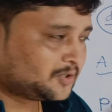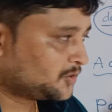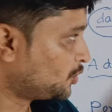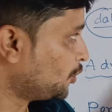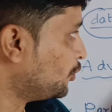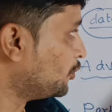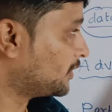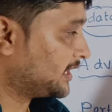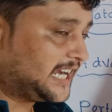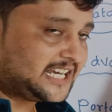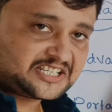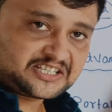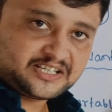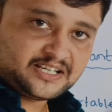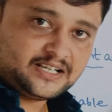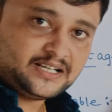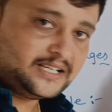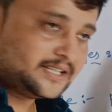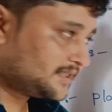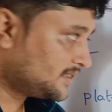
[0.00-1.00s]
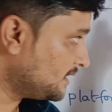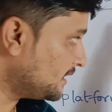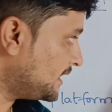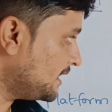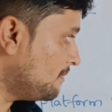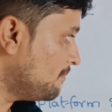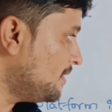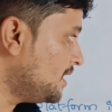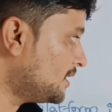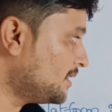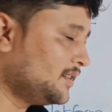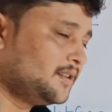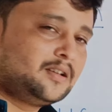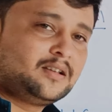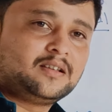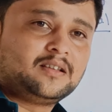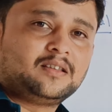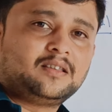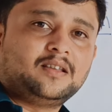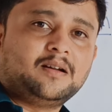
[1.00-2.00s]
So rational is nothing
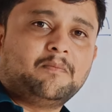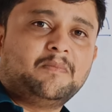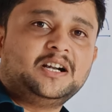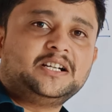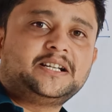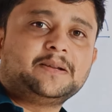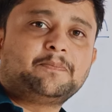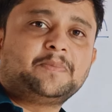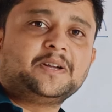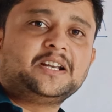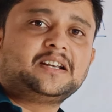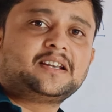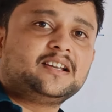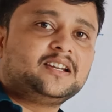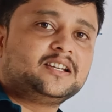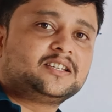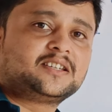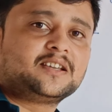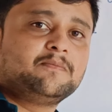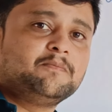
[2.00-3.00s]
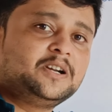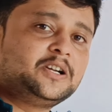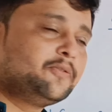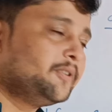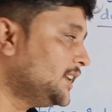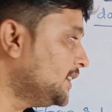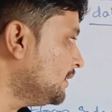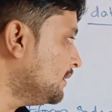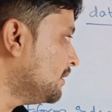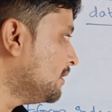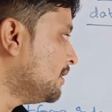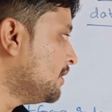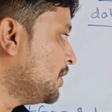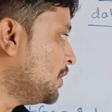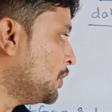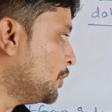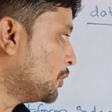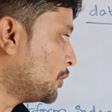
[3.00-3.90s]
but the multiple relation between